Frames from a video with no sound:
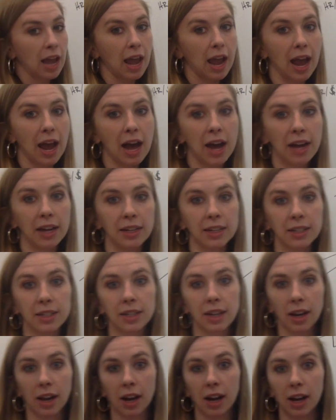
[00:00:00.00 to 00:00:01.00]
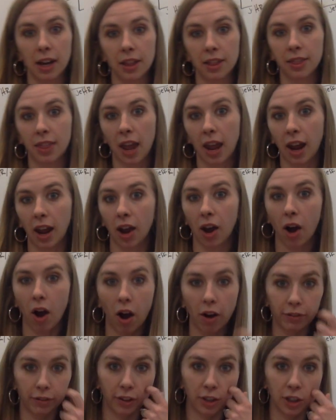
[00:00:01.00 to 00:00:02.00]
And they
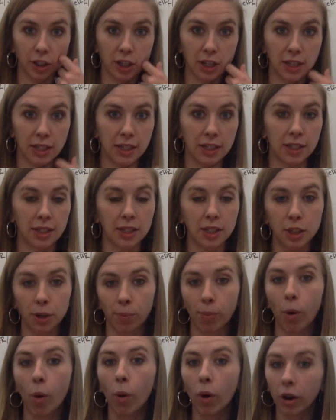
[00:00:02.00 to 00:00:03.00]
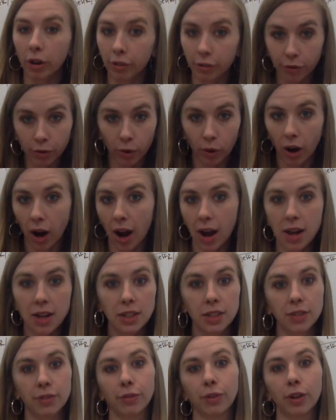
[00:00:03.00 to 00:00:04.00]
offer just support for
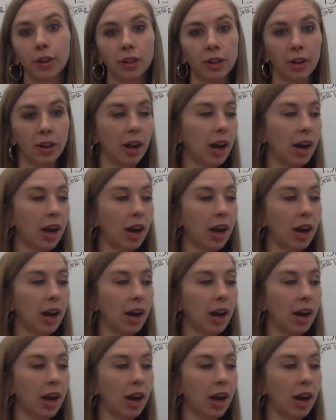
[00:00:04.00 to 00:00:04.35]
us for